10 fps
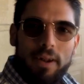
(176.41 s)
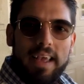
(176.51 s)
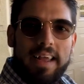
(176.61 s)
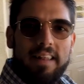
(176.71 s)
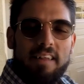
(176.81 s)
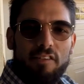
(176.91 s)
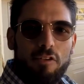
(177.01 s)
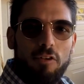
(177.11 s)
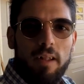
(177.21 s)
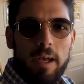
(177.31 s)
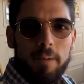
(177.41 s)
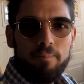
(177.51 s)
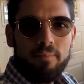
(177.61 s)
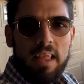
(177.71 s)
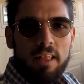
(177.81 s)
putting in these little
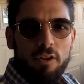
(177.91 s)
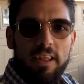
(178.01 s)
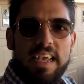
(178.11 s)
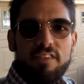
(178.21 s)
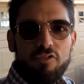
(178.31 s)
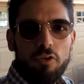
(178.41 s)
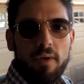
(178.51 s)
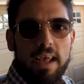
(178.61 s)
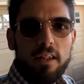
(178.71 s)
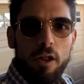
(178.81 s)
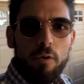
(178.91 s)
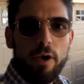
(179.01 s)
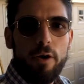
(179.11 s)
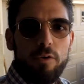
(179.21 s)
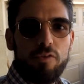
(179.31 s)
um, little Easter egg
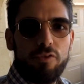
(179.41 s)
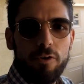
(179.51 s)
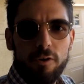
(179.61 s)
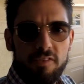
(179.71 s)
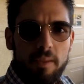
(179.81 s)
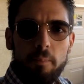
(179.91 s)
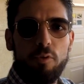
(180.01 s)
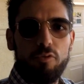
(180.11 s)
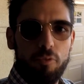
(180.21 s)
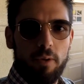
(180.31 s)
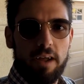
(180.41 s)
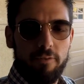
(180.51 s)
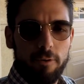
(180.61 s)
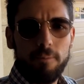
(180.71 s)
logos or symbols or whatever,